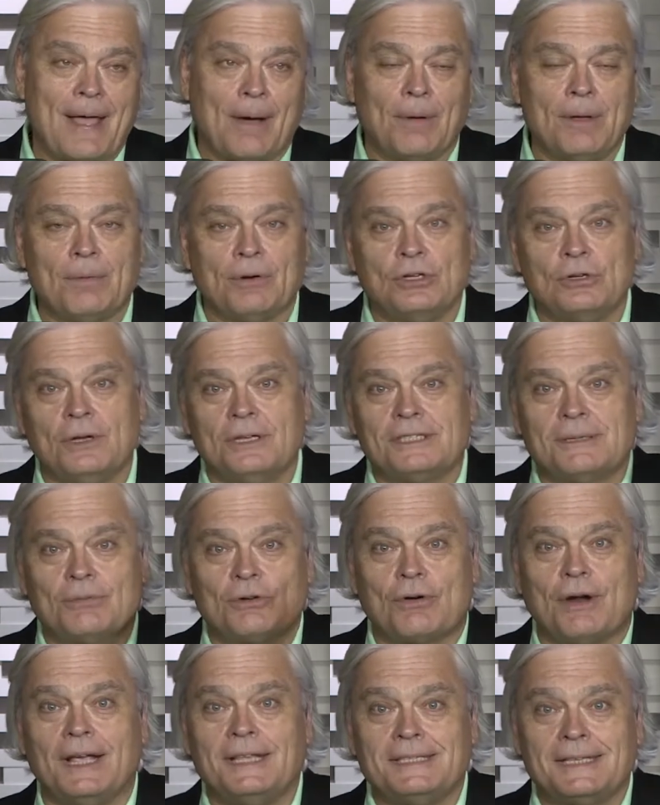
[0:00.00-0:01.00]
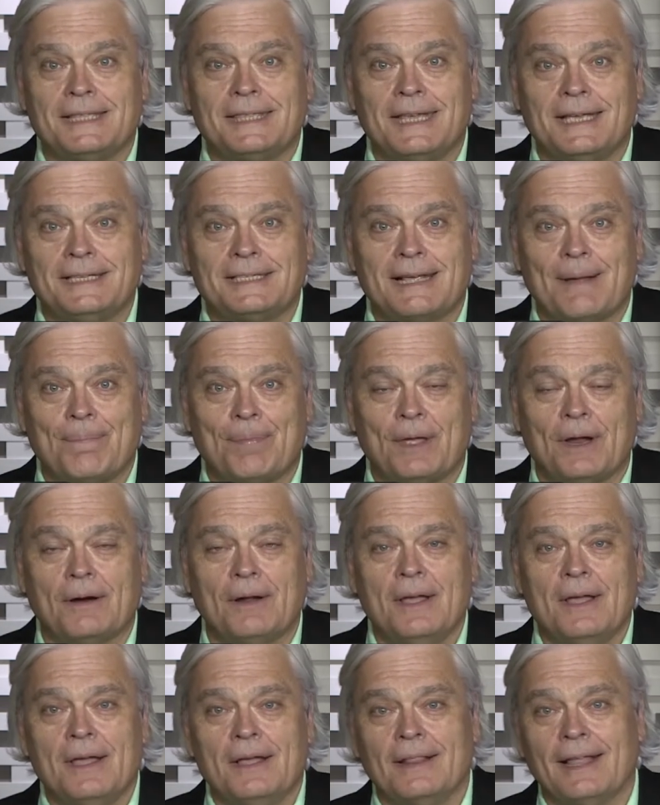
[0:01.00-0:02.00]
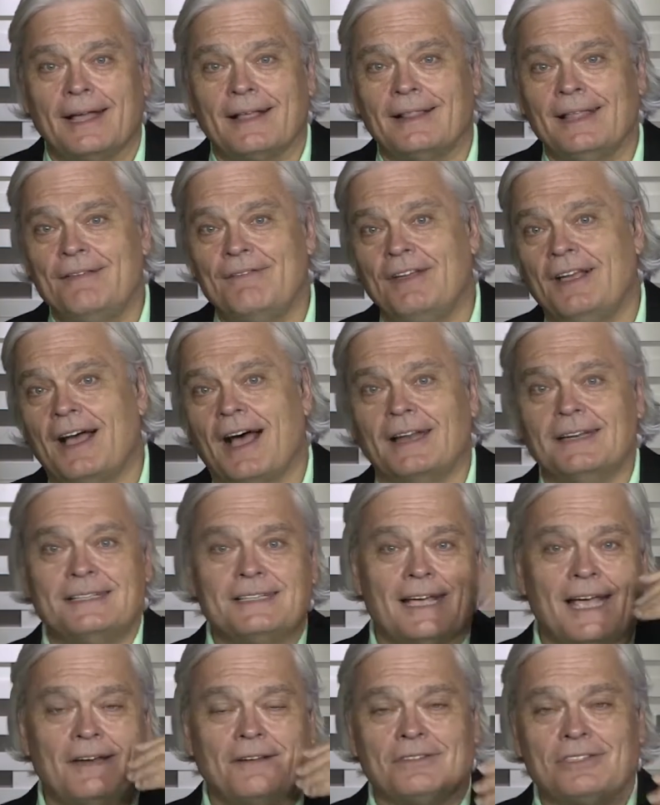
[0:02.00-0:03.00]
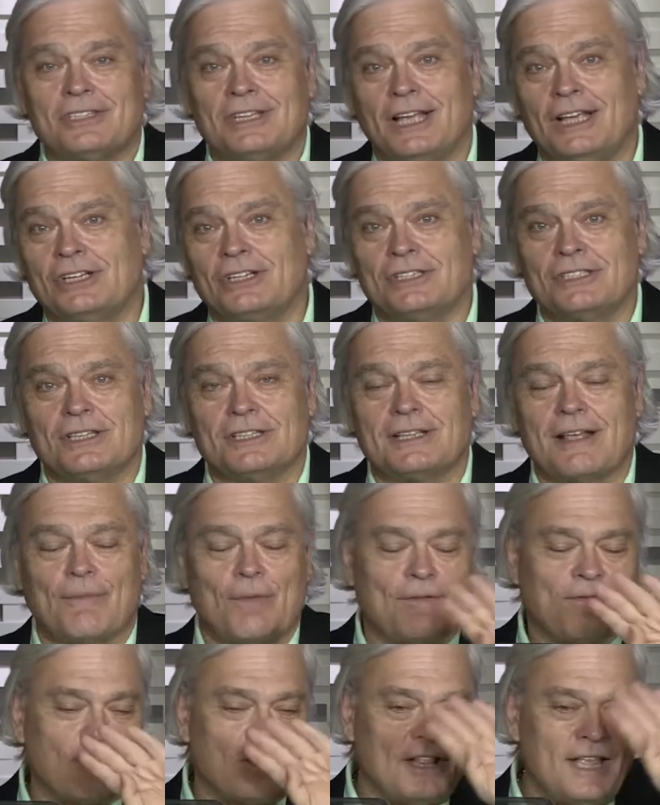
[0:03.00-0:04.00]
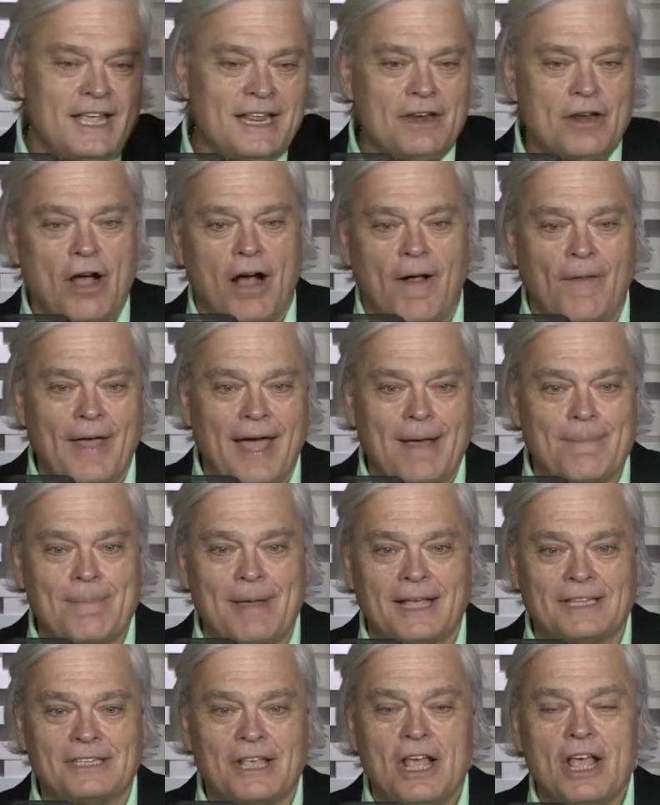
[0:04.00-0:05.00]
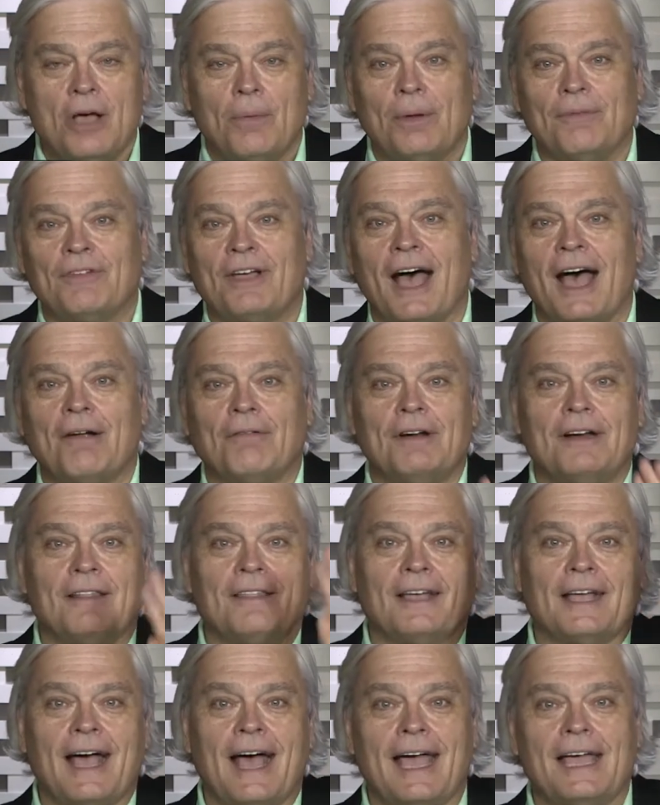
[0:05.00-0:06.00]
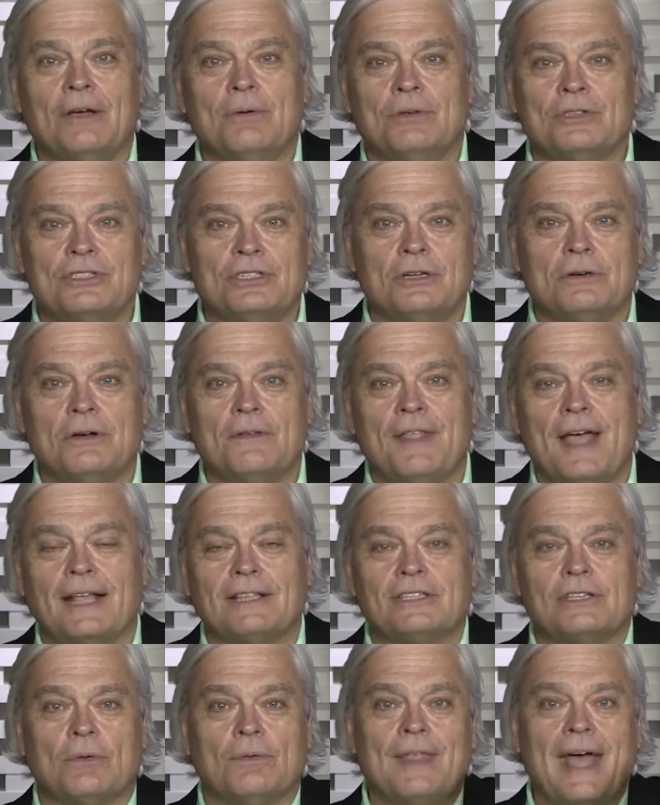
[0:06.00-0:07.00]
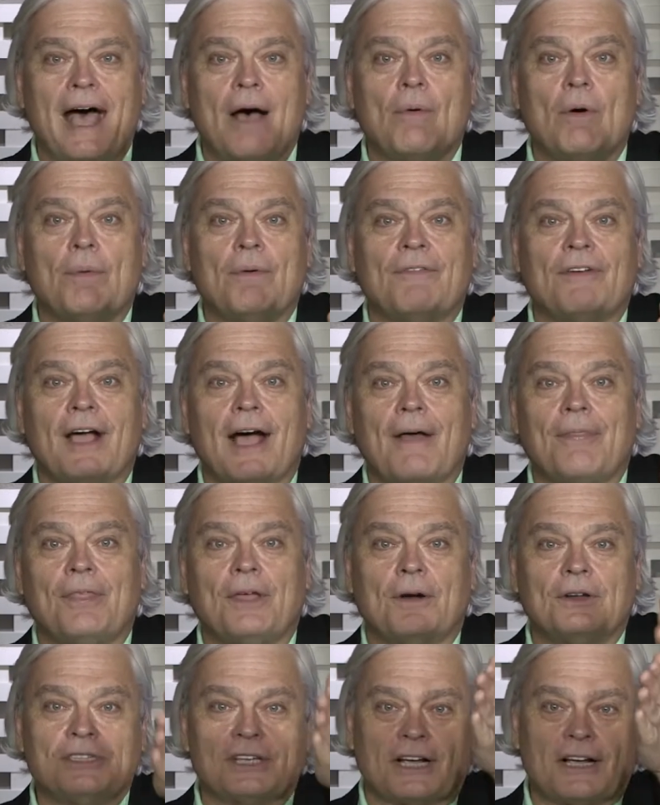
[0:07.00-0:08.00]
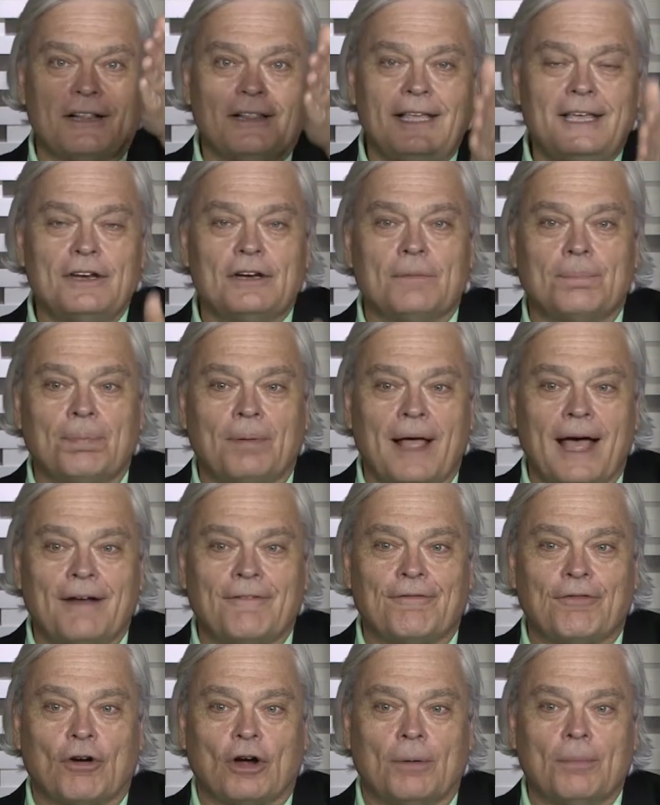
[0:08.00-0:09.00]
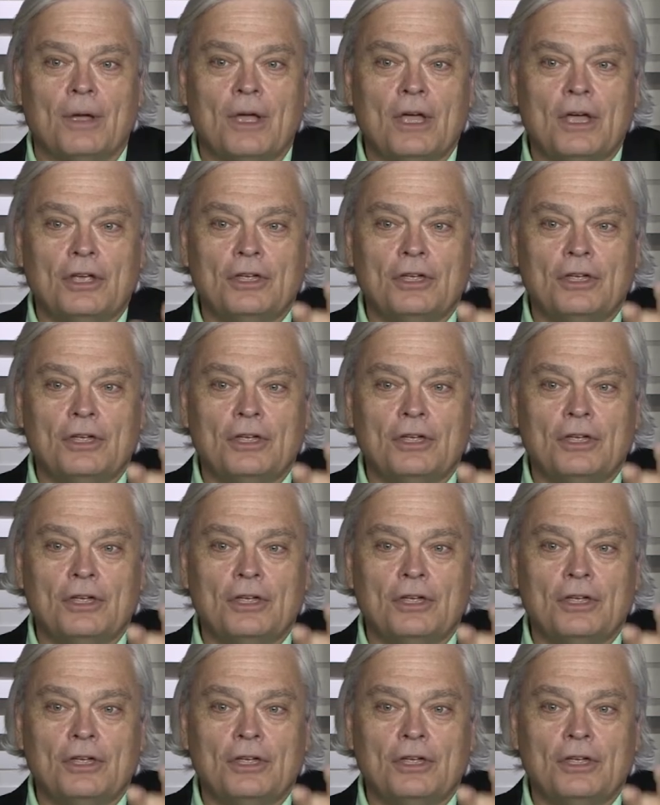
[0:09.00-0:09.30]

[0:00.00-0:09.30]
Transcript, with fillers: Now, we were doing some crazy things up there, like leaving untitled stations and stuff. We've cleaned all that mess. We've got rid of the guy who was doing that. So now now what we've got there is a cleaner platform.